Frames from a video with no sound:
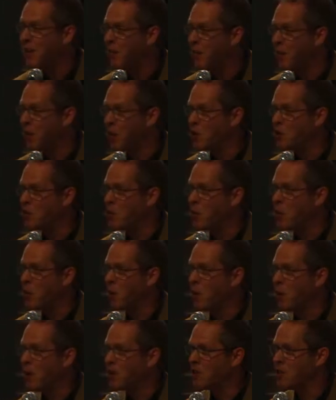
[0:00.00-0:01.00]
for those of you
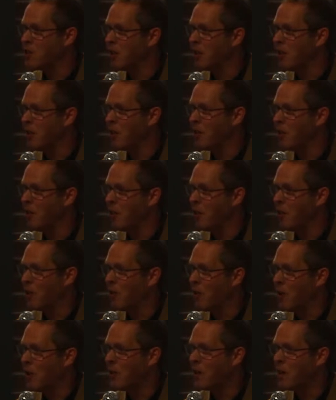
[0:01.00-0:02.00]
who were listening on, on
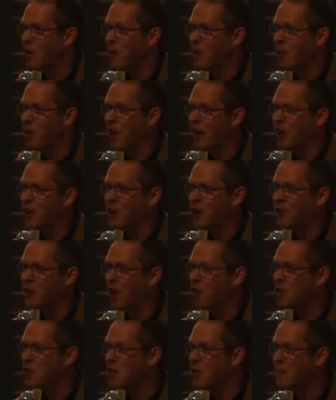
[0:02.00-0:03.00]
the radio, we've had a
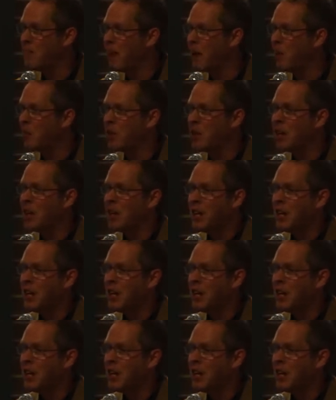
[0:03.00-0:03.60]
discussion about